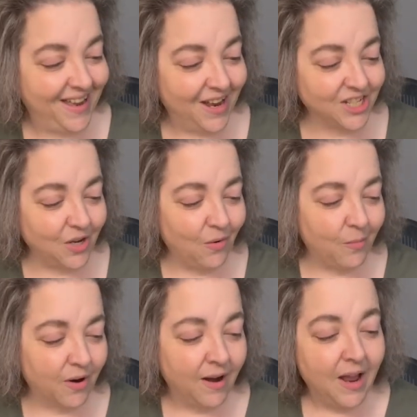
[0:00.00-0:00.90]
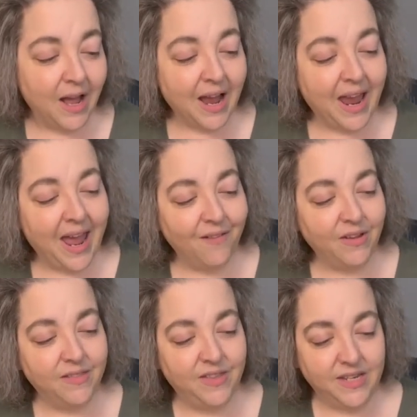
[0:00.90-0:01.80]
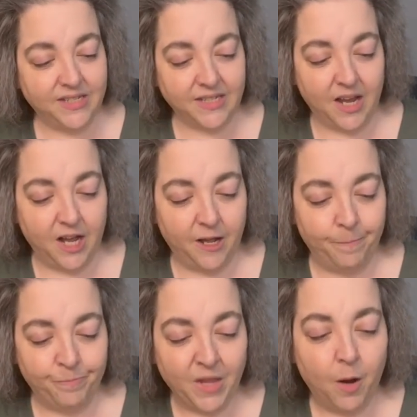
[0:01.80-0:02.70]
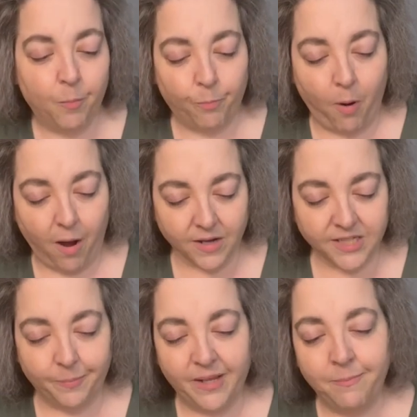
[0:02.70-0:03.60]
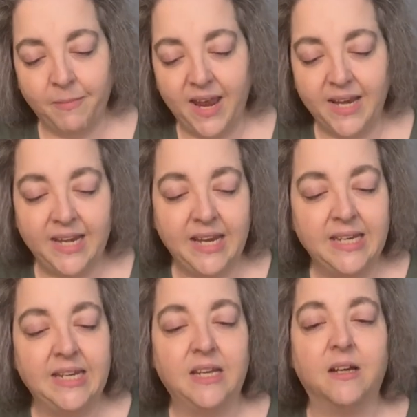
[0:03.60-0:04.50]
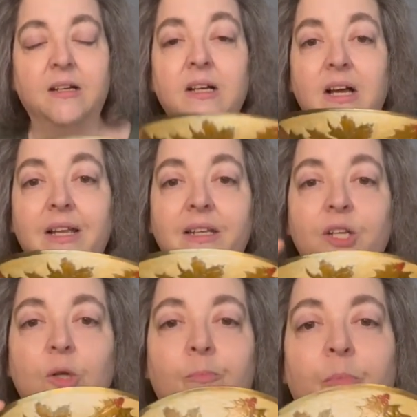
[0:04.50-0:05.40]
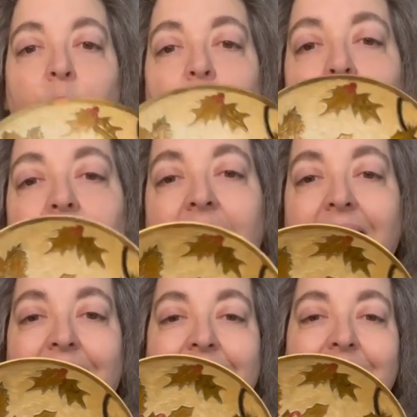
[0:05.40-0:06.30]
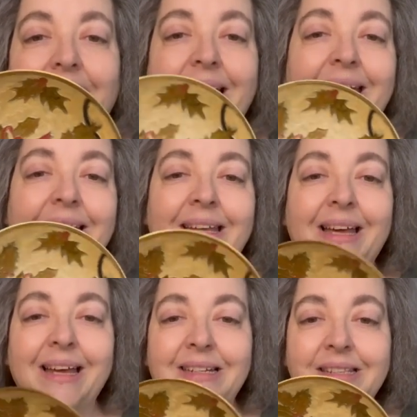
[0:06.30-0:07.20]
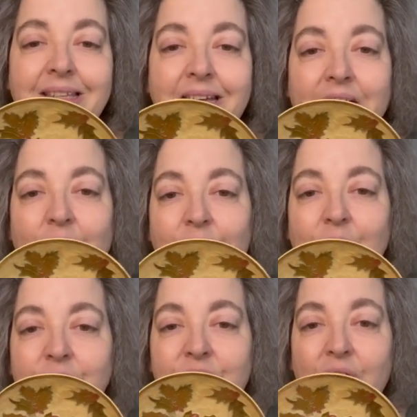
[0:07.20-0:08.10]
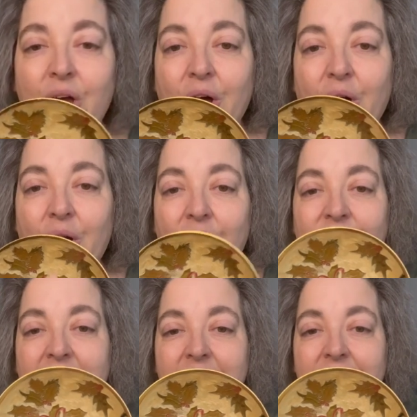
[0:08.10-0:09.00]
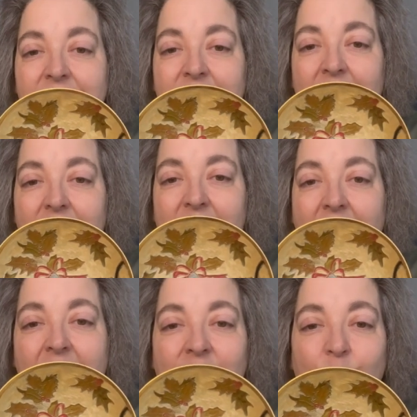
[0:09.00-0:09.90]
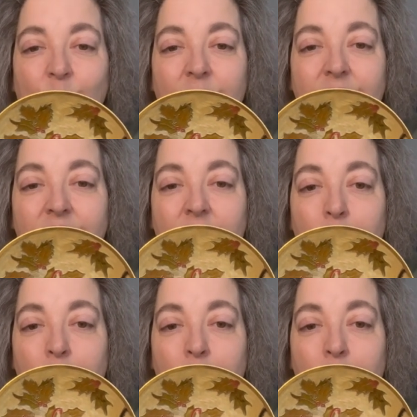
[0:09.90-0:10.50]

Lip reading: I'll show you one more. I have this possibly made in India little bowl. I liked the colors on the inside and with the